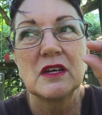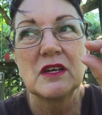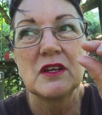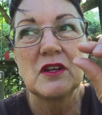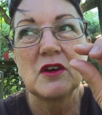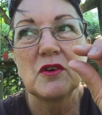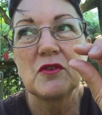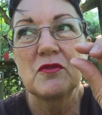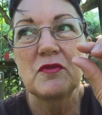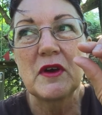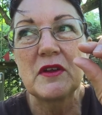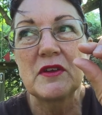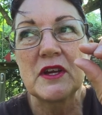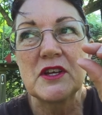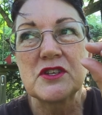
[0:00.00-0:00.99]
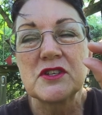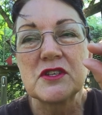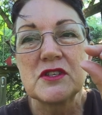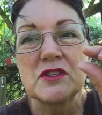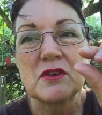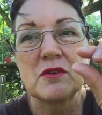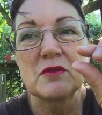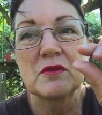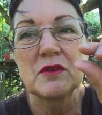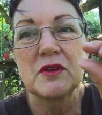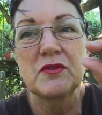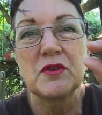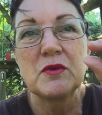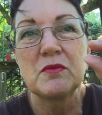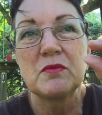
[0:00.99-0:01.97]
You know, foundations are,
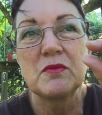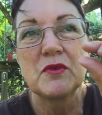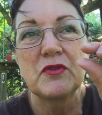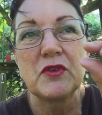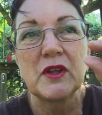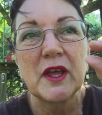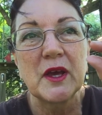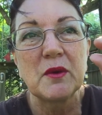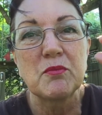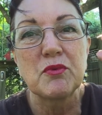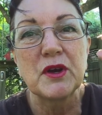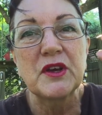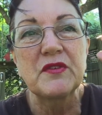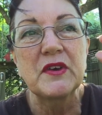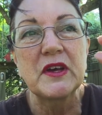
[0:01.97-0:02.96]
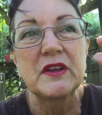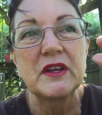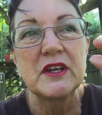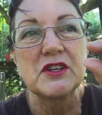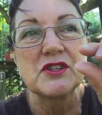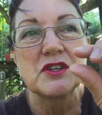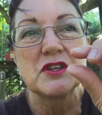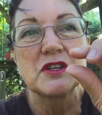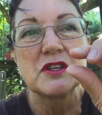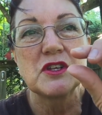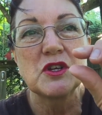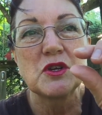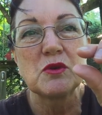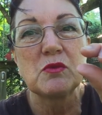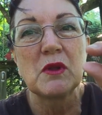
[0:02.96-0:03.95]
if you lay a brick foundation,
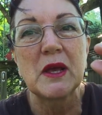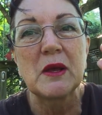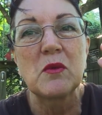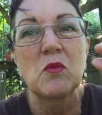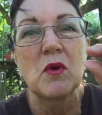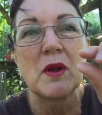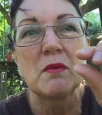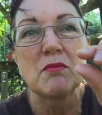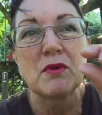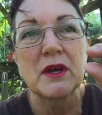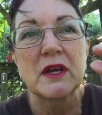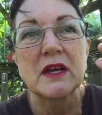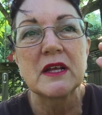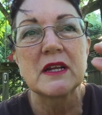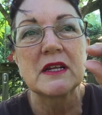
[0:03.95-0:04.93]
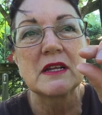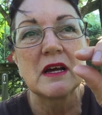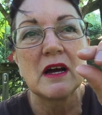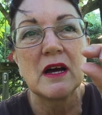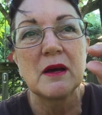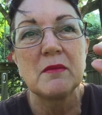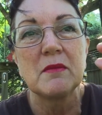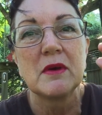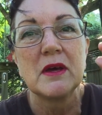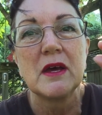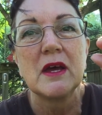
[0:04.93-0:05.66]
you're laying one brick at a time,